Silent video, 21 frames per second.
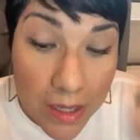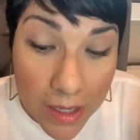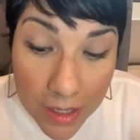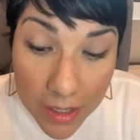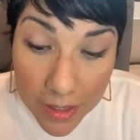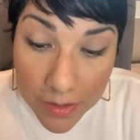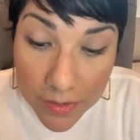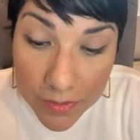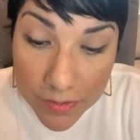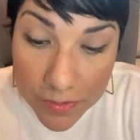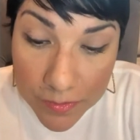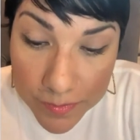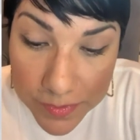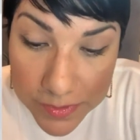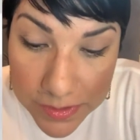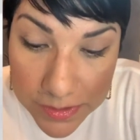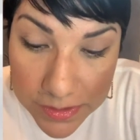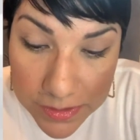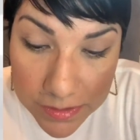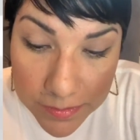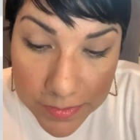Oops, let
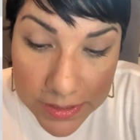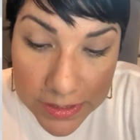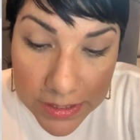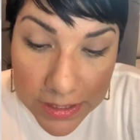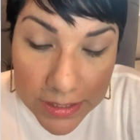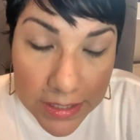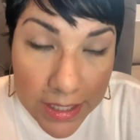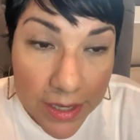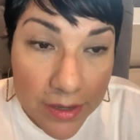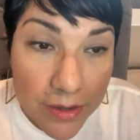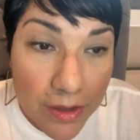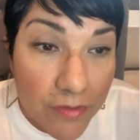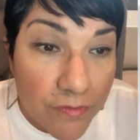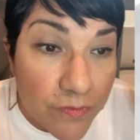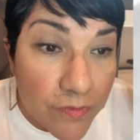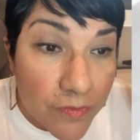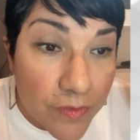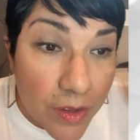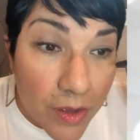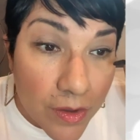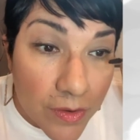me take that off.
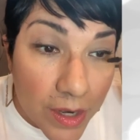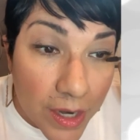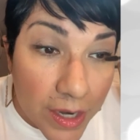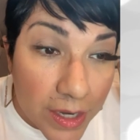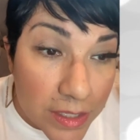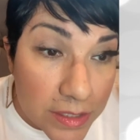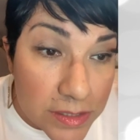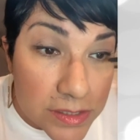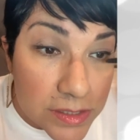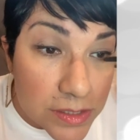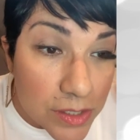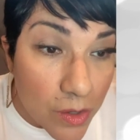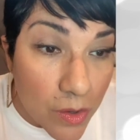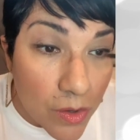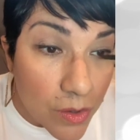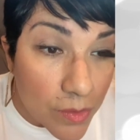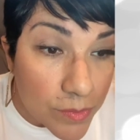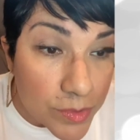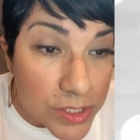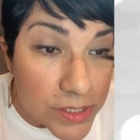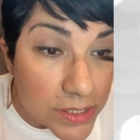All right, so I'm
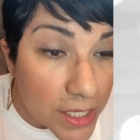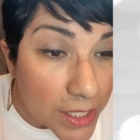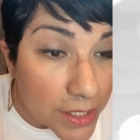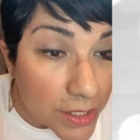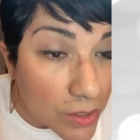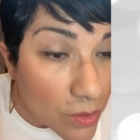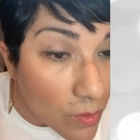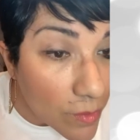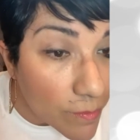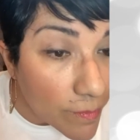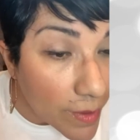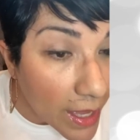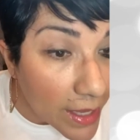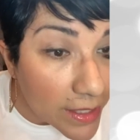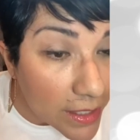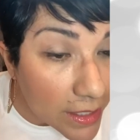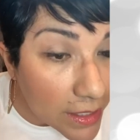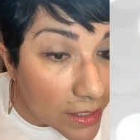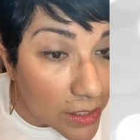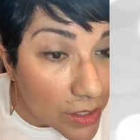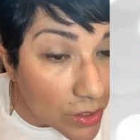just kind of going back in
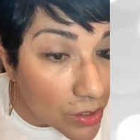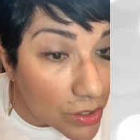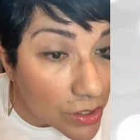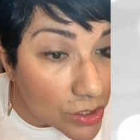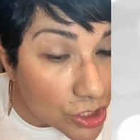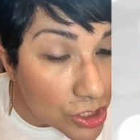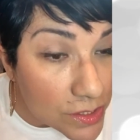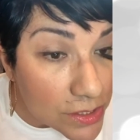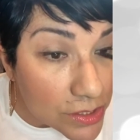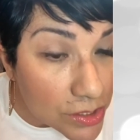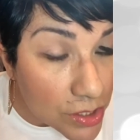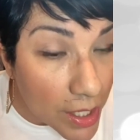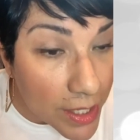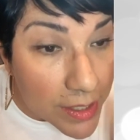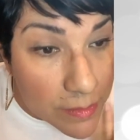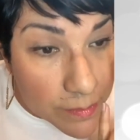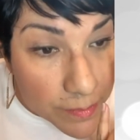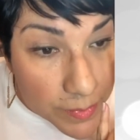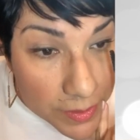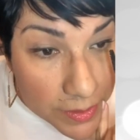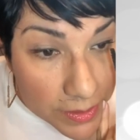here, just trying to
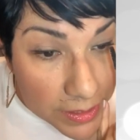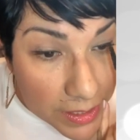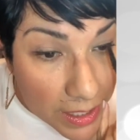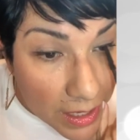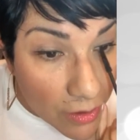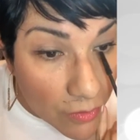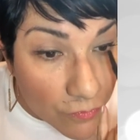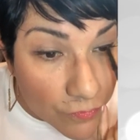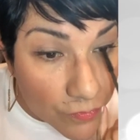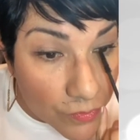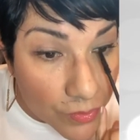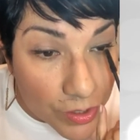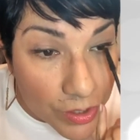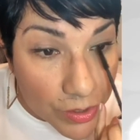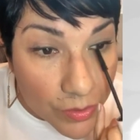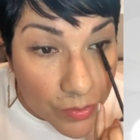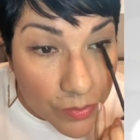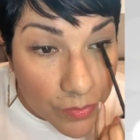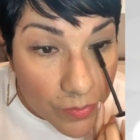build it out for you.